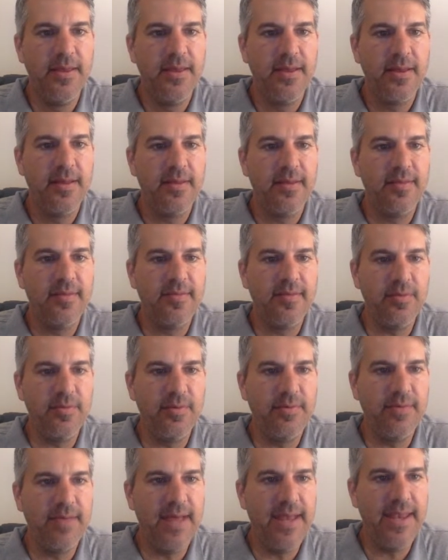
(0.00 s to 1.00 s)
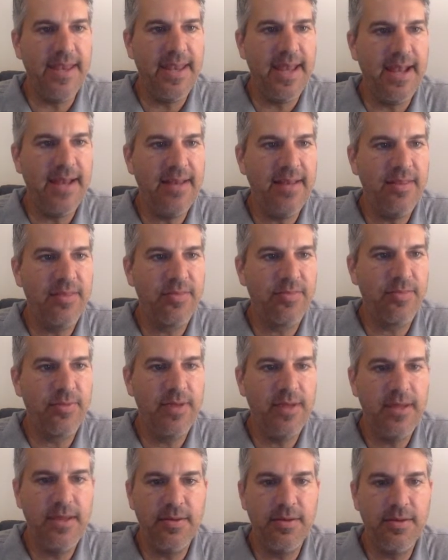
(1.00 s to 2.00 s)
let's see, we've got
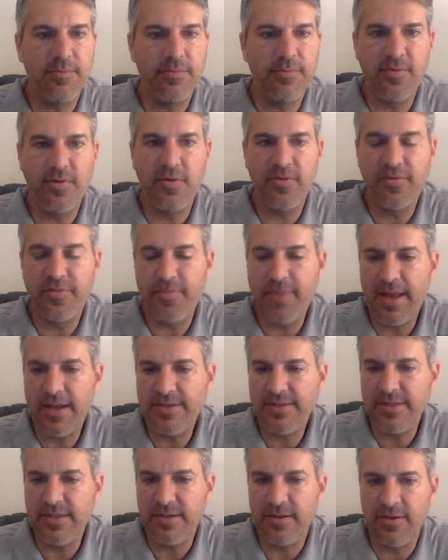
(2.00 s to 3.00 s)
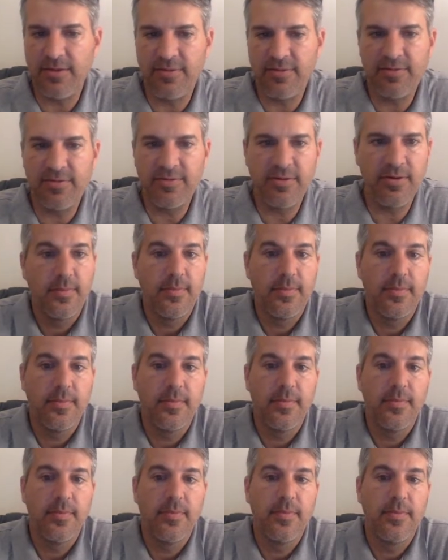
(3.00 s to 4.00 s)
93 results matching our search.
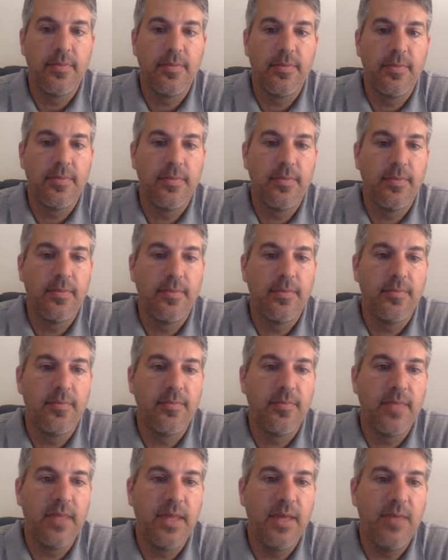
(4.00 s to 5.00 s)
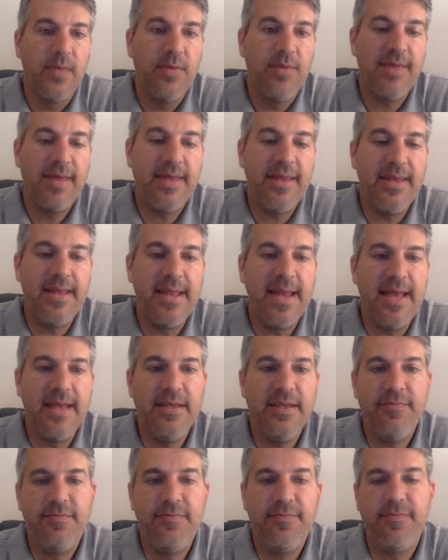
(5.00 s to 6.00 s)
We've got
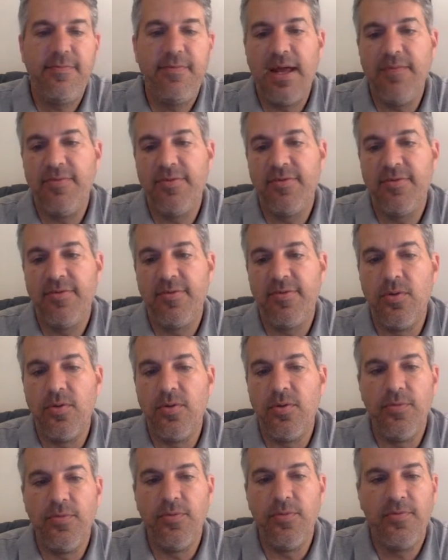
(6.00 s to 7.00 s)
95 sold. So,